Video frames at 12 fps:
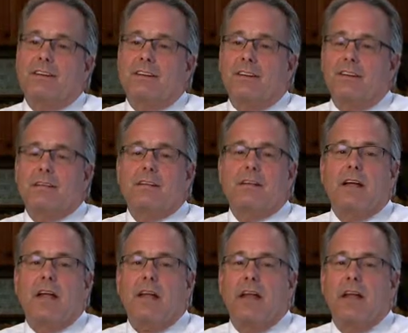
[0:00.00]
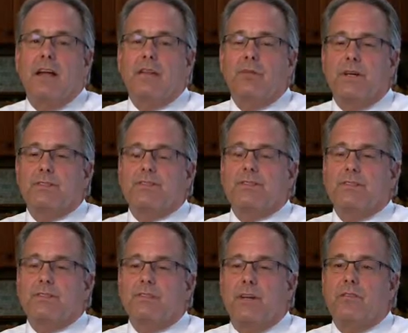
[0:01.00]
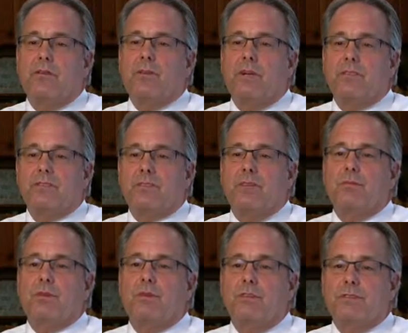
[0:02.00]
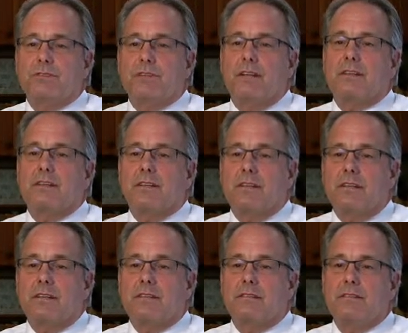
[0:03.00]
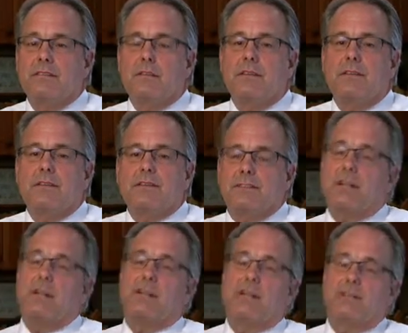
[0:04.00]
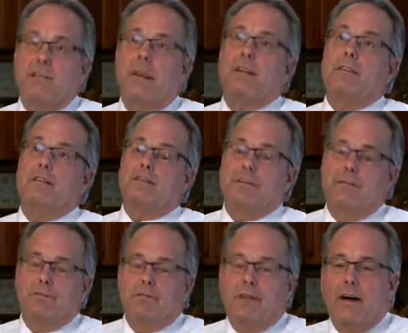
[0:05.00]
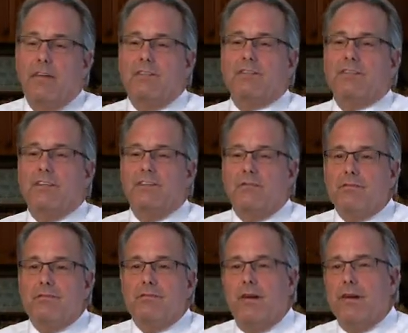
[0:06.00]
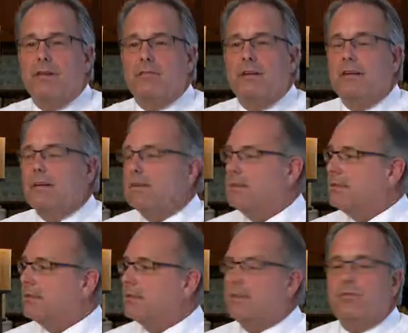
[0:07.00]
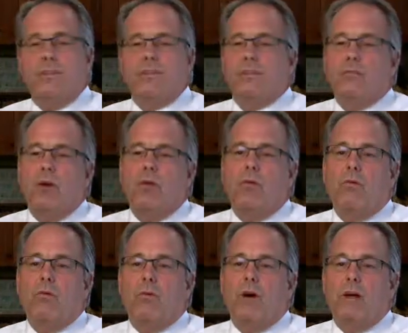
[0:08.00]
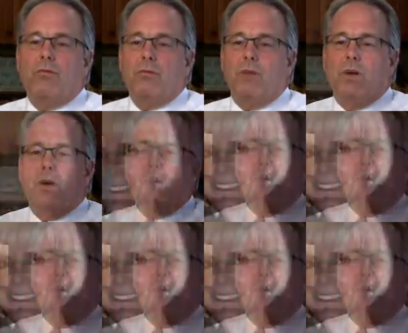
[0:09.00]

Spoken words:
Carolina. And the best decision I ever made was come to Greenville, South Carolina. Second to obviously convincing my wife to marry